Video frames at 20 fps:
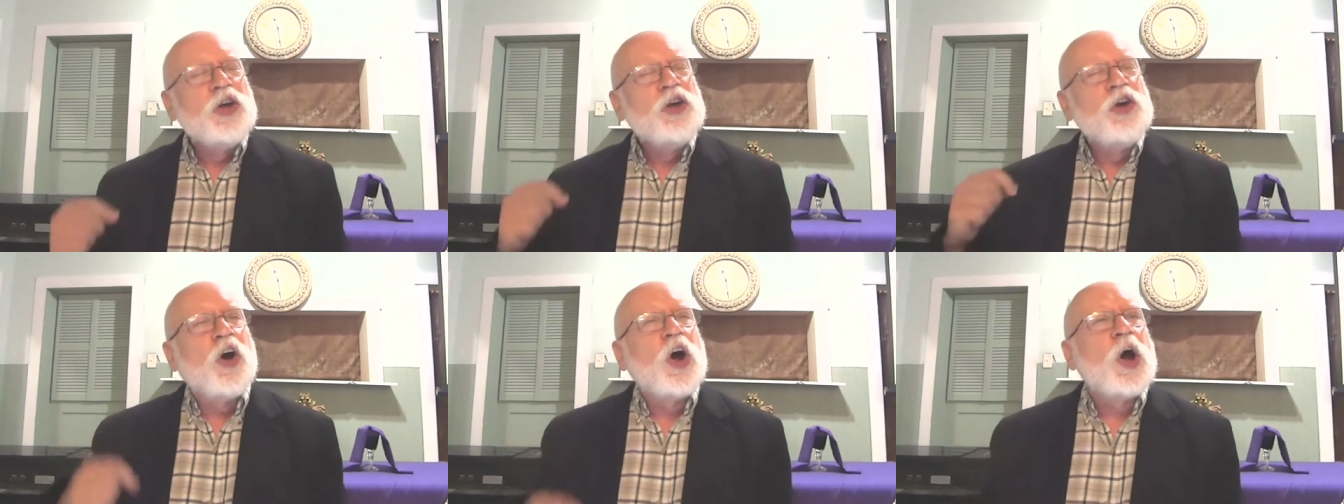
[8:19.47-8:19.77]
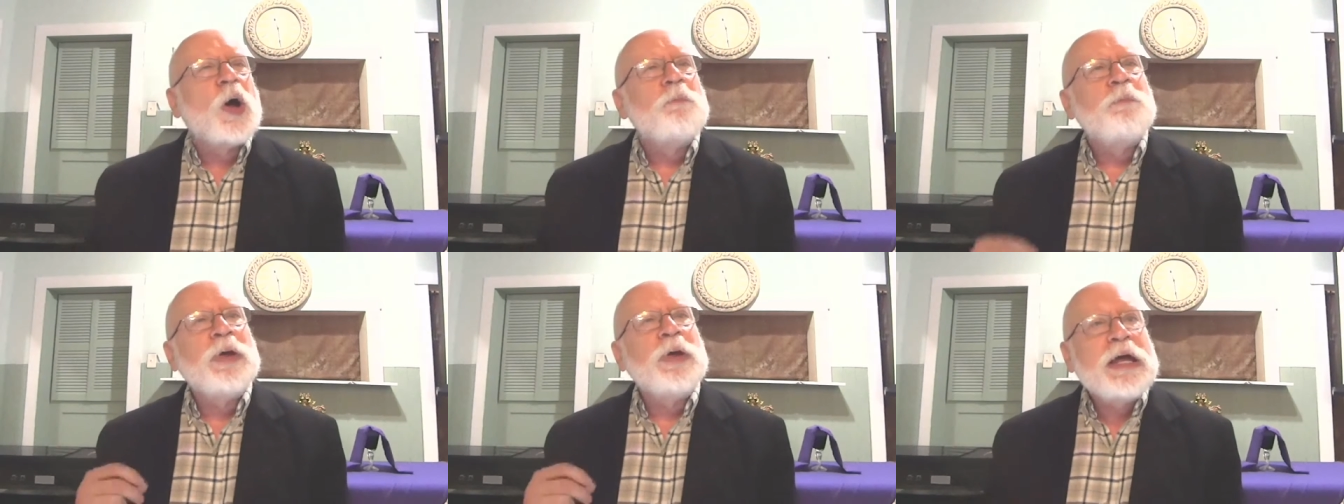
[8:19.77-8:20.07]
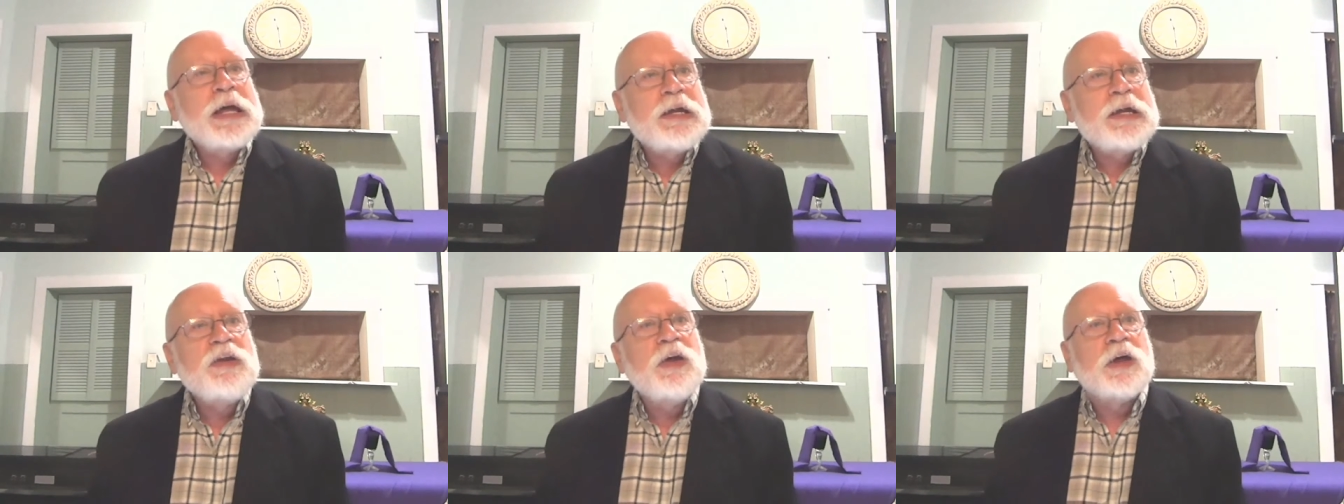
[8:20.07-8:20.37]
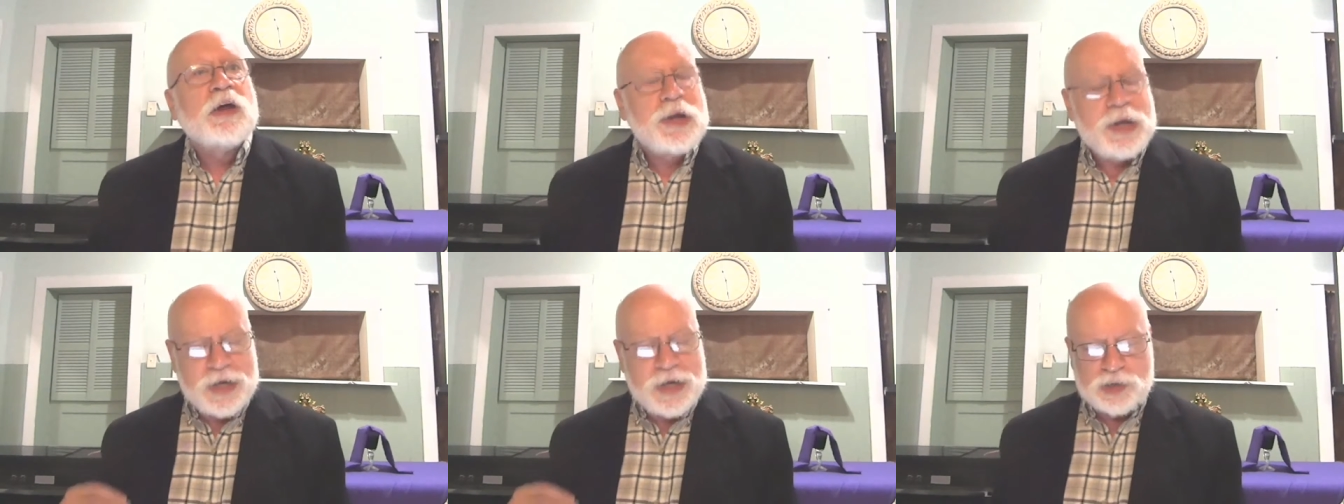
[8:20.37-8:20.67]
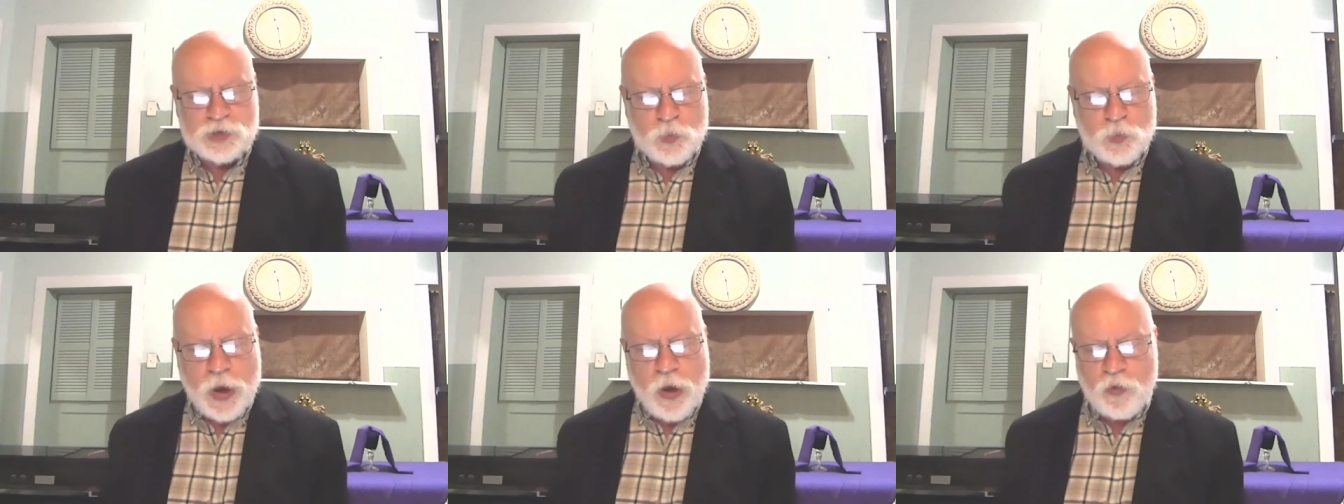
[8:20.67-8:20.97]
Your opinion
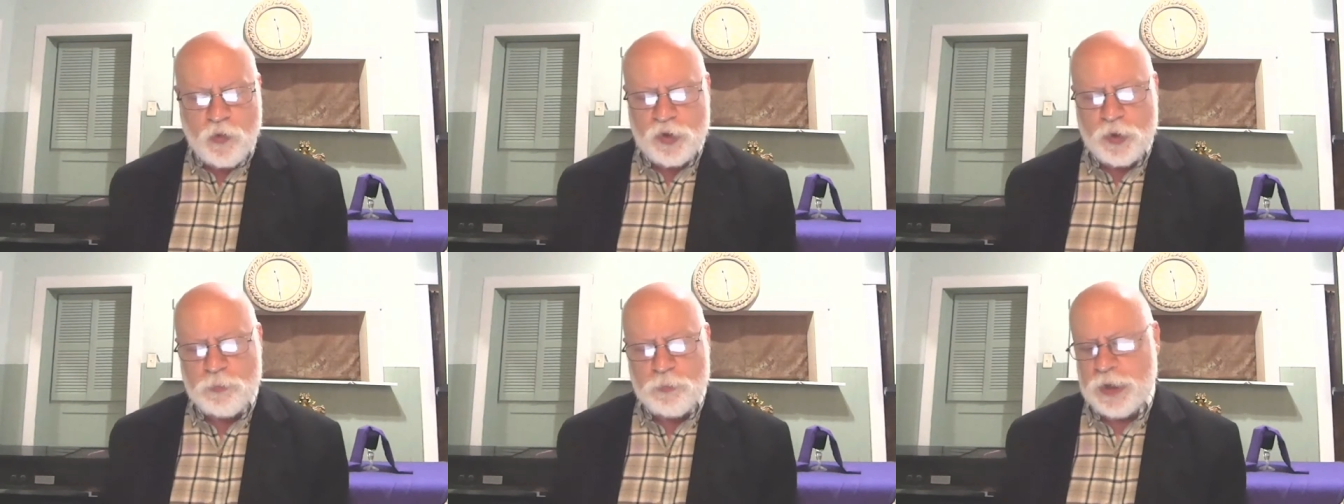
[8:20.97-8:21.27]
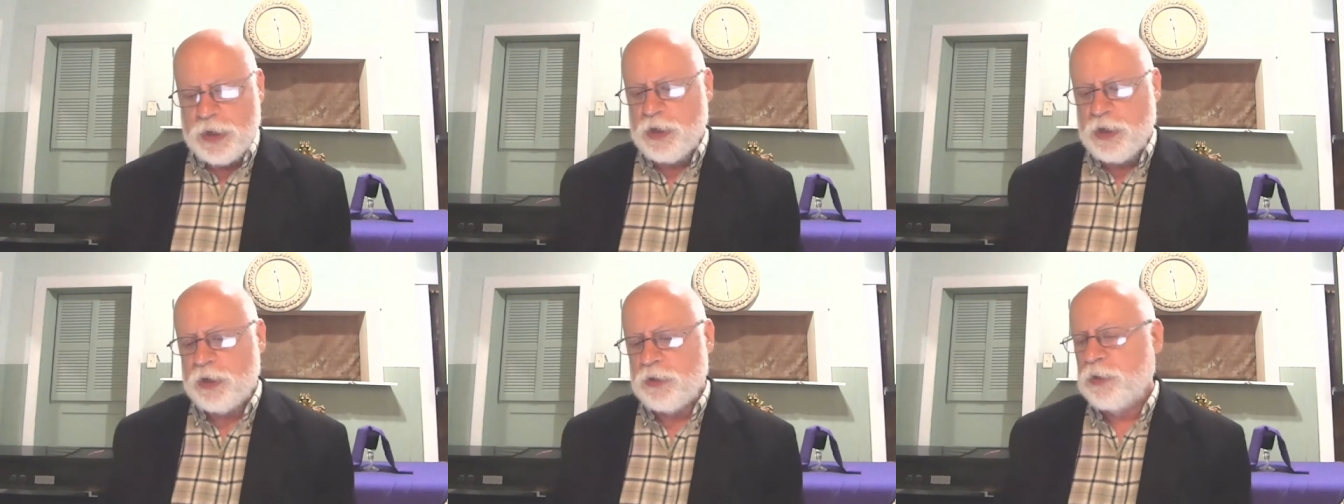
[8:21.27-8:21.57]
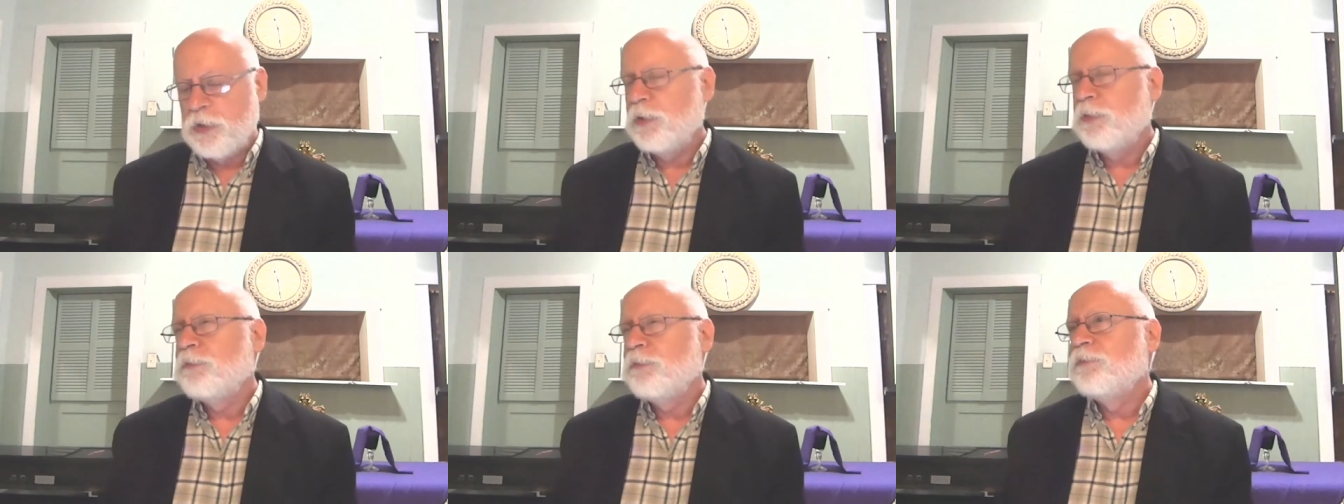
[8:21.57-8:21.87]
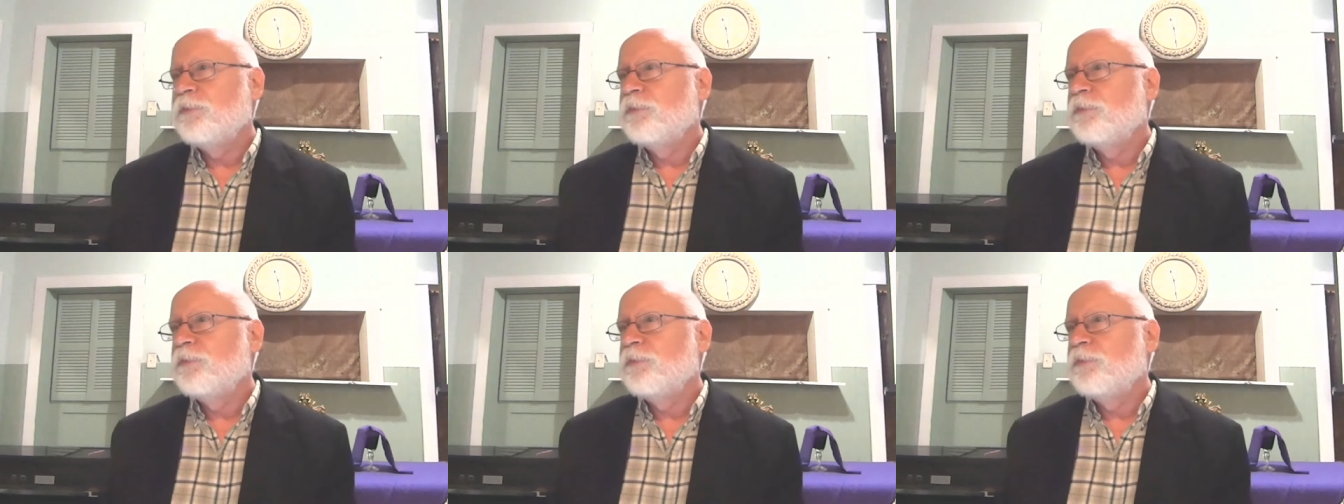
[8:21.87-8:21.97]
is welcome here.